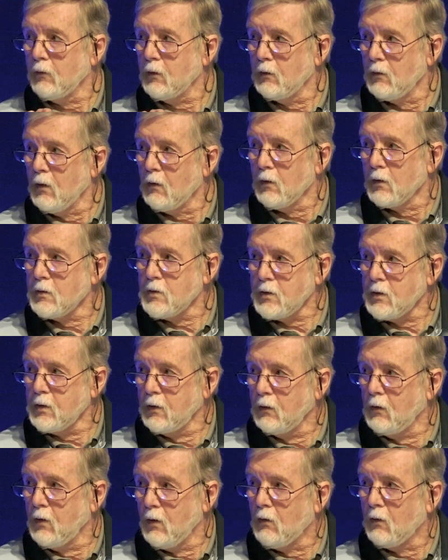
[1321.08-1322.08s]

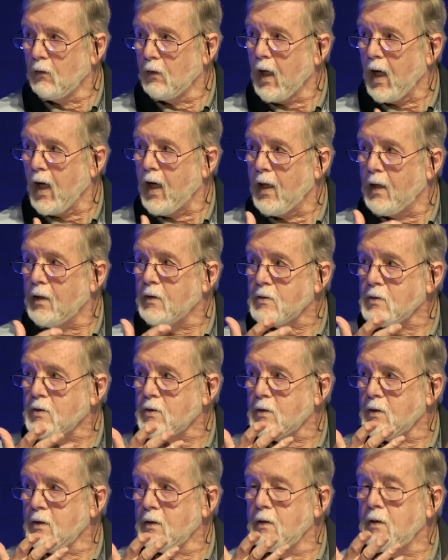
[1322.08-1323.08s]
acknowledging God
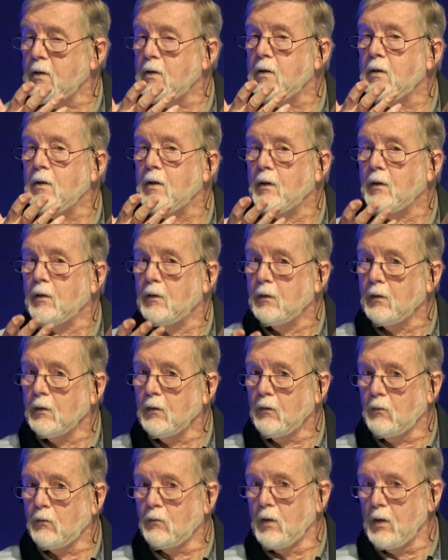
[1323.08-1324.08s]
as the
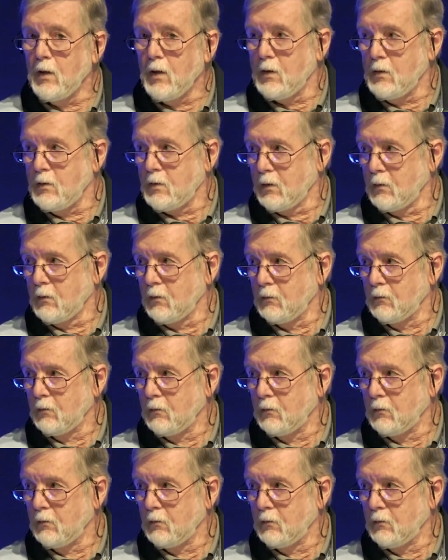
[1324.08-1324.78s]
creator.